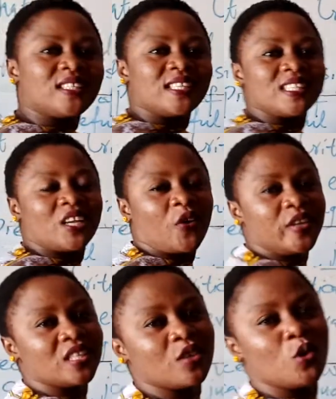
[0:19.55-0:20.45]
is
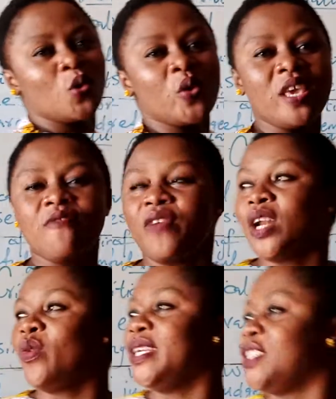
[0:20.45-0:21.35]
critical
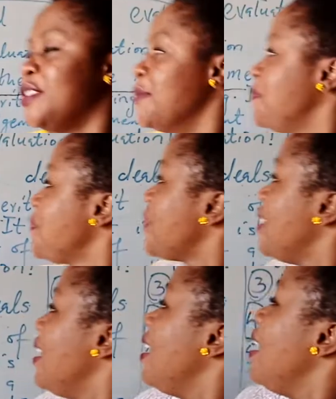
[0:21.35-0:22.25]
evaluation?
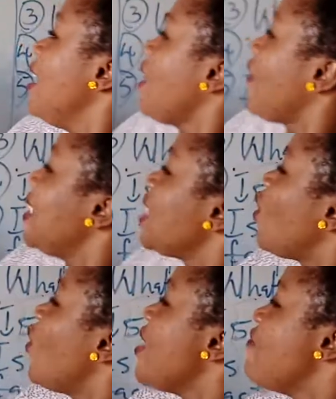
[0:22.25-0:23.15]

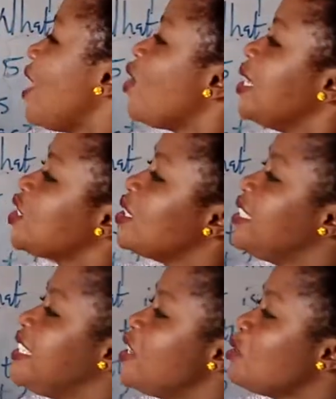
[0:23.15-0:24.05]
Critical evaluation
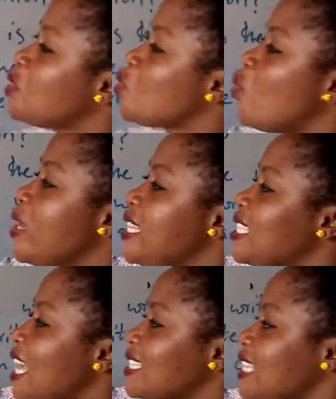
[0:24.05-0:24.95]
deals with
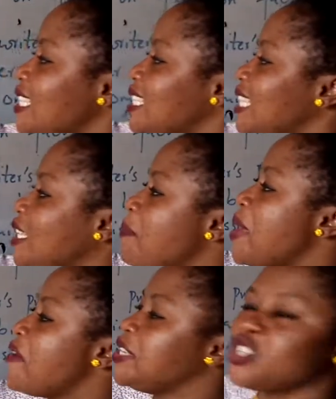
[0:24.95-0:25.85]
assessing the
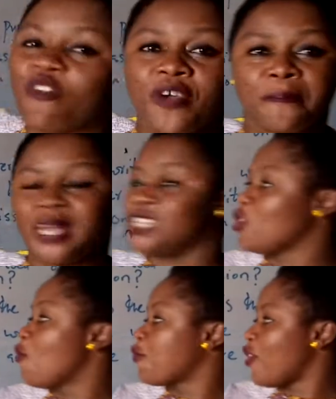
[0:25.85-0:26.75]
merit of a piece
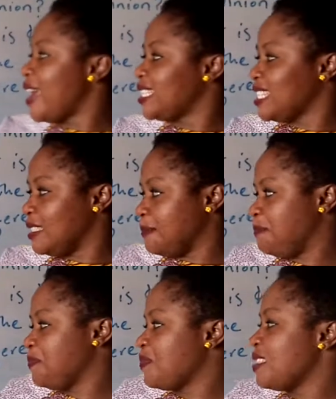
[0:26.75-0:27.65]
of writing.
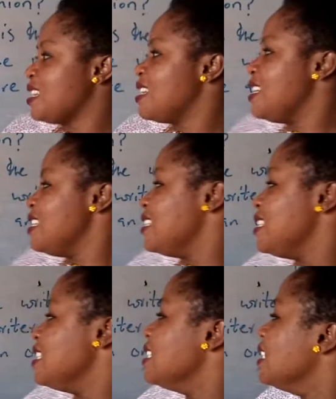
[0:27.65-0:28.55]

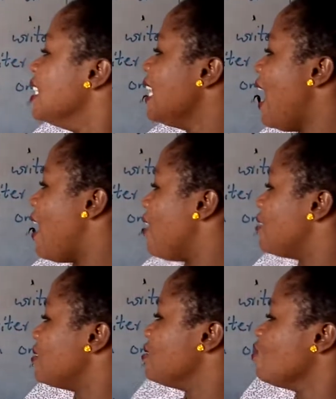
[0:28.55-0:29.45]
Now,
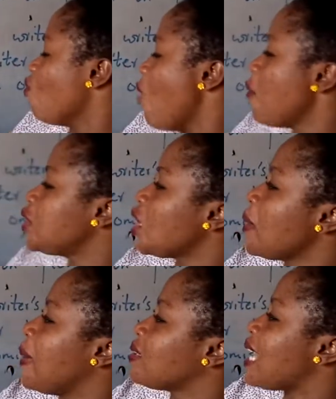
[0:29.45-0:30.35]
when we talk
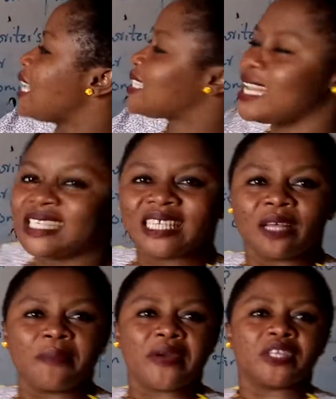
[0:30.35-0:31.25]
about assessing
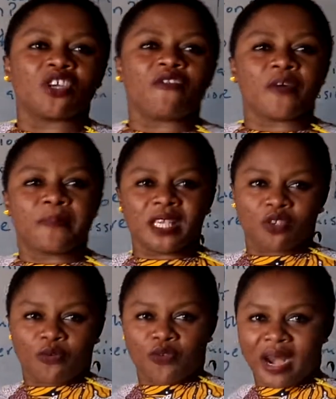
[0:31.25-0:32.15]
the merit of a piece
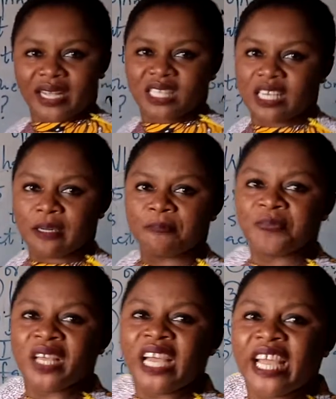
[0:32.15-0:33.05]
of writing,
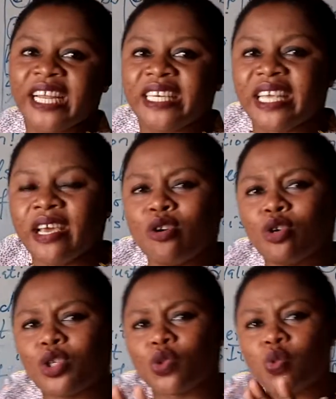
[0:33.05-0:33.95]
it
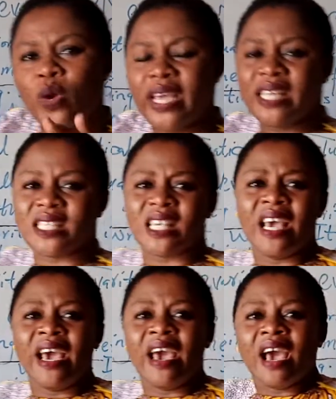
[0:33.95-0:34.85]
deals with